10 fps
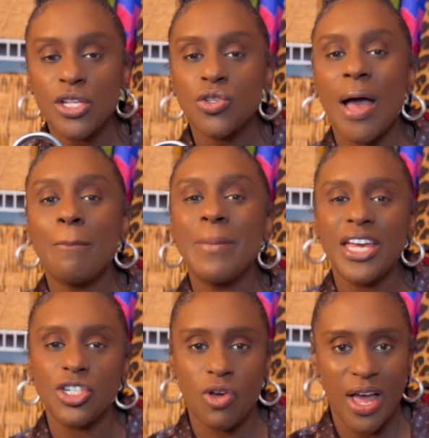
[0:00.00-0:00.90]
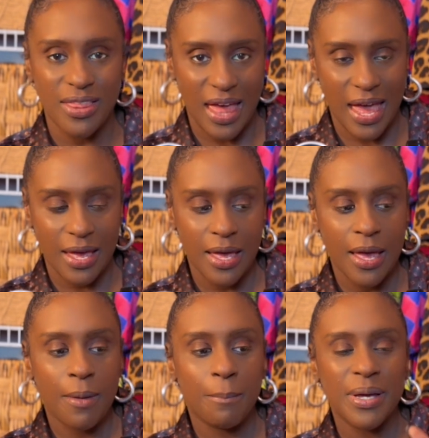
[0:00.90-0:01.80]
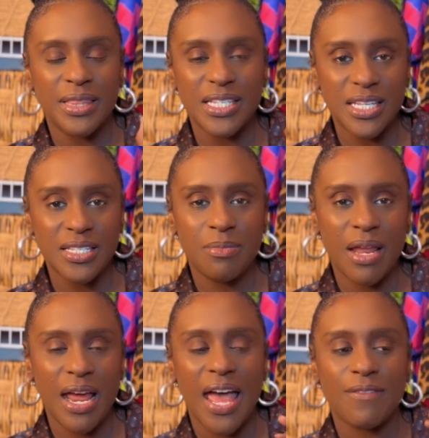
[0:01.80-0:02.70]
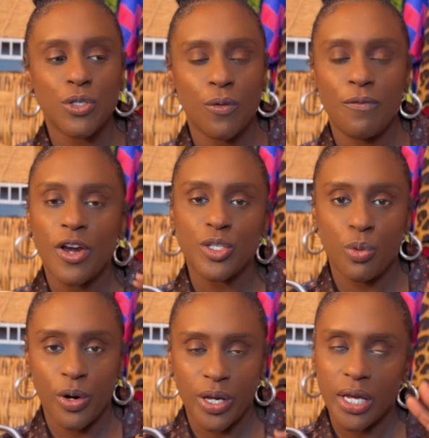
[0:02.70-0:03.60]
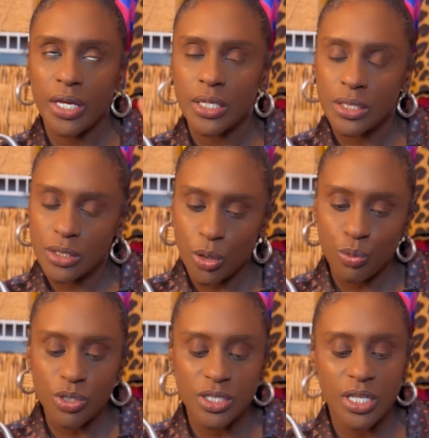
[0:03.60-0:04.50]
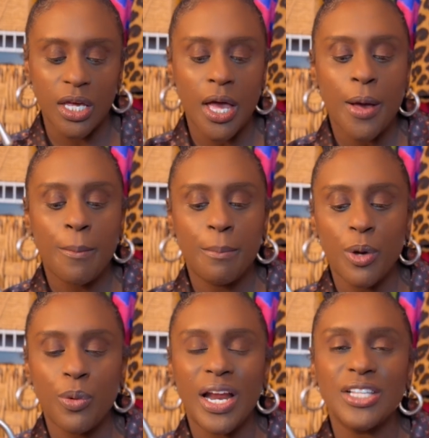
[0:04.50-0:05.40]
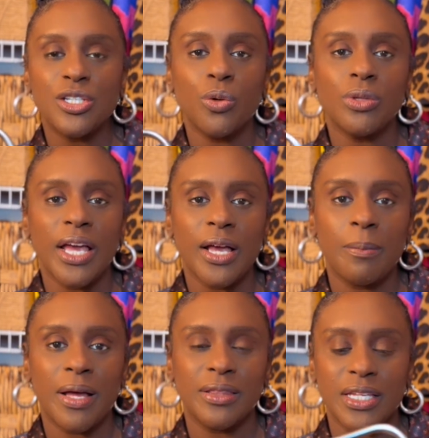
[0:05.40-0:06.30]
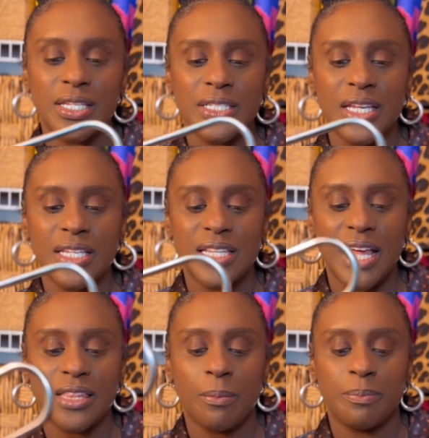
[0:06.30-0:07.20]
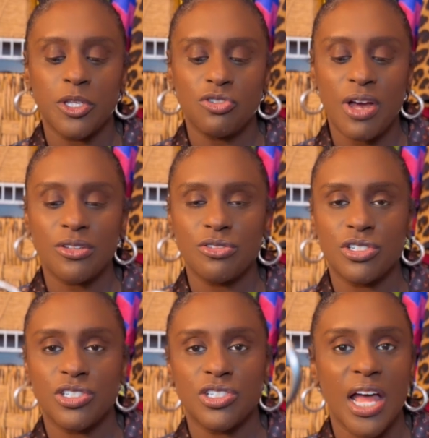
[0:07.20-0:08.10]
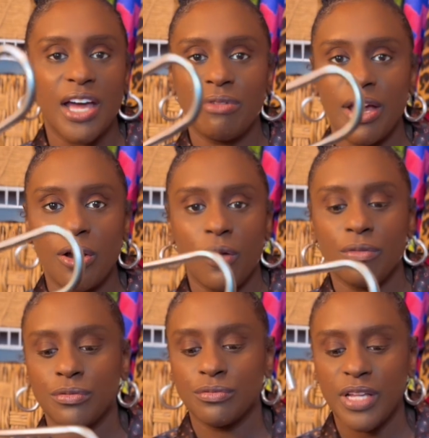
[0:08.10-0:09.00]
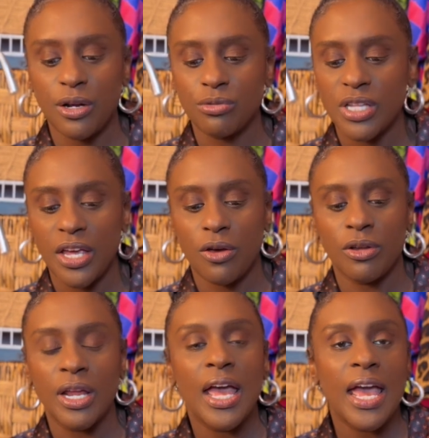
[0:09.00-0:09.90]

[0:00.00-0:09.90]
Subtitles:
So I may try that. But the system that I have so far is working. So we'll see. But what I don't like about this is that the trousers slide right off. They don't stay on.